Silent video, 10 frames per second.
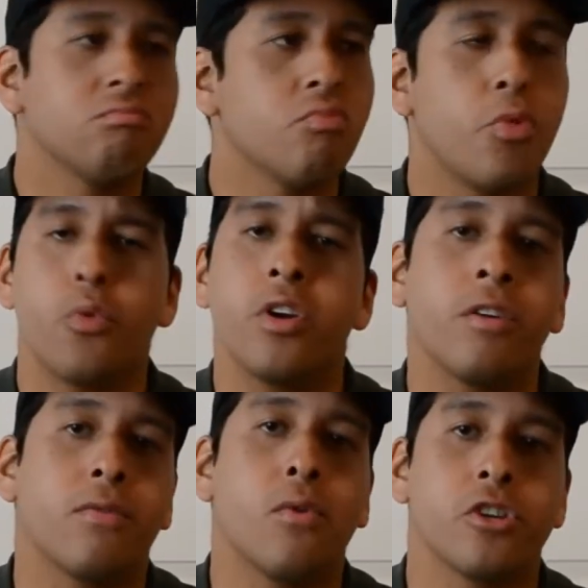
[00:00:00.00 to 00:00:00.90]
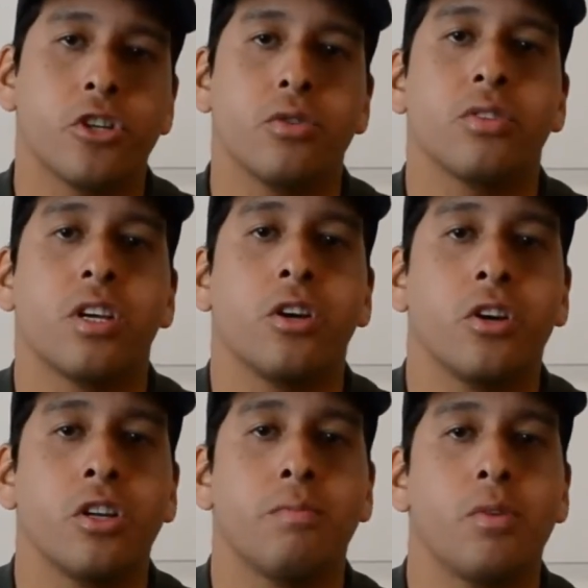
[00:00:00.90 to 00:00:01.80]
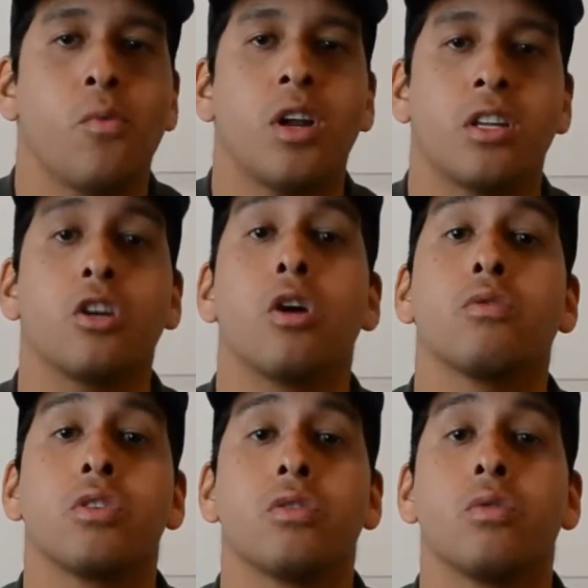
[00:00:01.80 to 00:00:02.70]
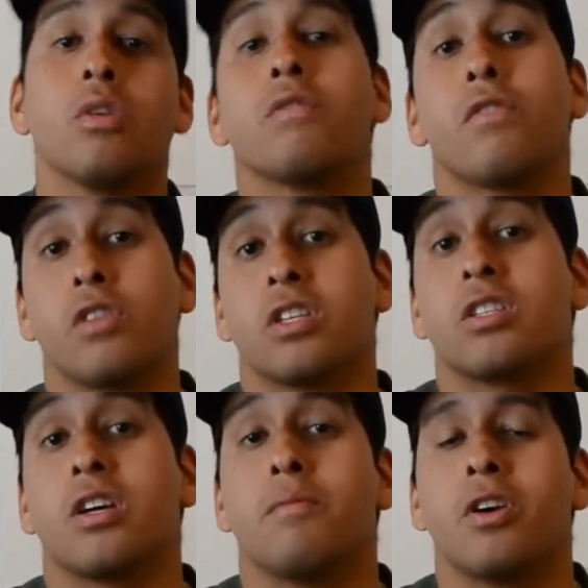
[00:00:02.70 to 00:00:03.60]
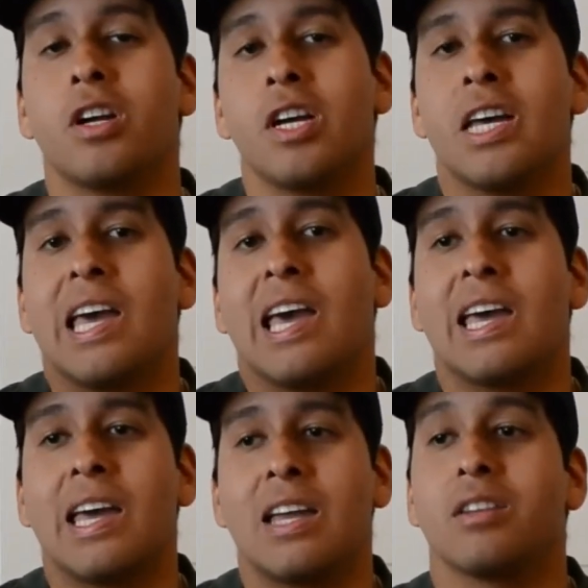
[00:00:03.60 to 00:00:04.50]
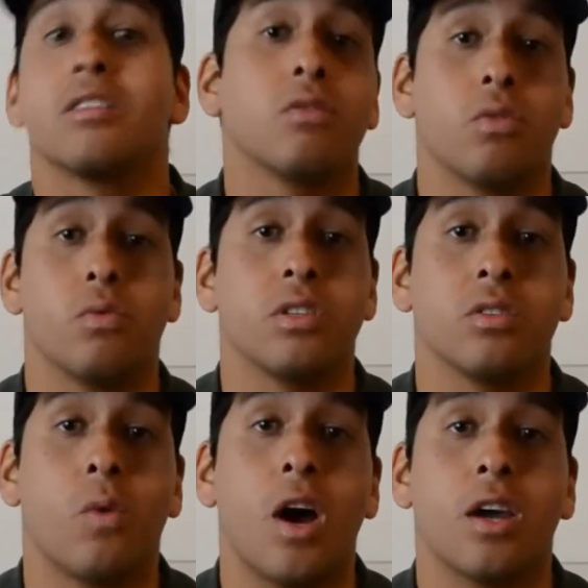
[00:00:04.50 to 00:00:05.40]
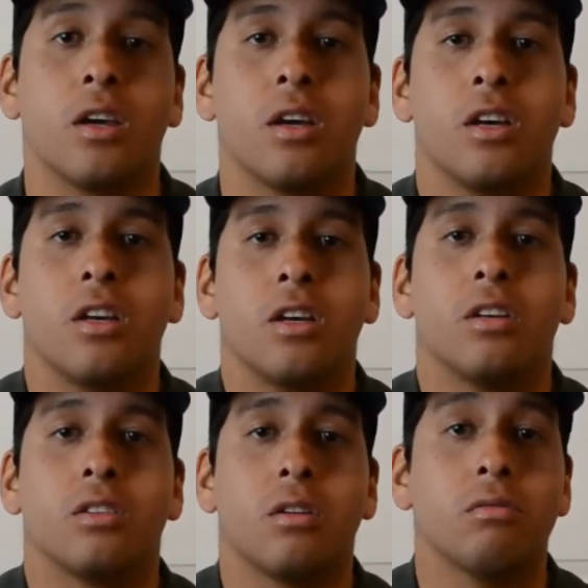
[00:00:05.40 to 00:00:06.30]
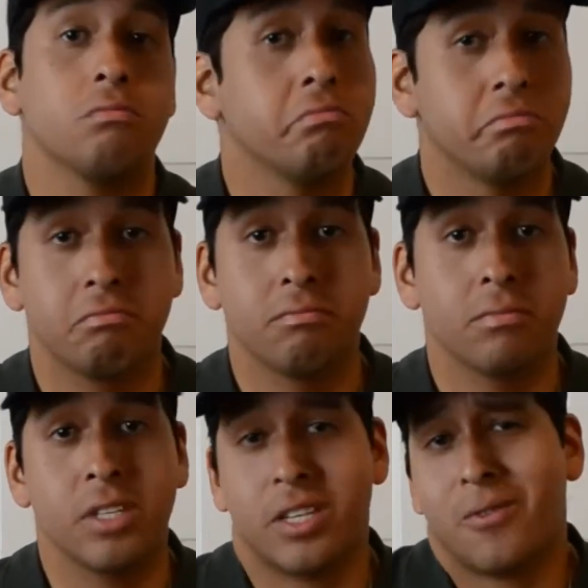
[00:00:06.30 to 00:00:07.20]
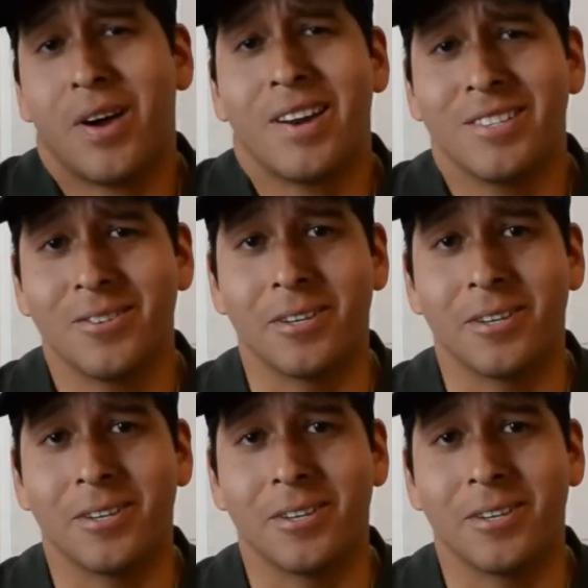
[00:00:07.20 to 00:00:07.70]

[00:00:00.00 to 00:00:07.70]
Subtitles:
3 or 4 shoes that you're going to be wanting to go to for this summer and the reasons why. So let's get right into it.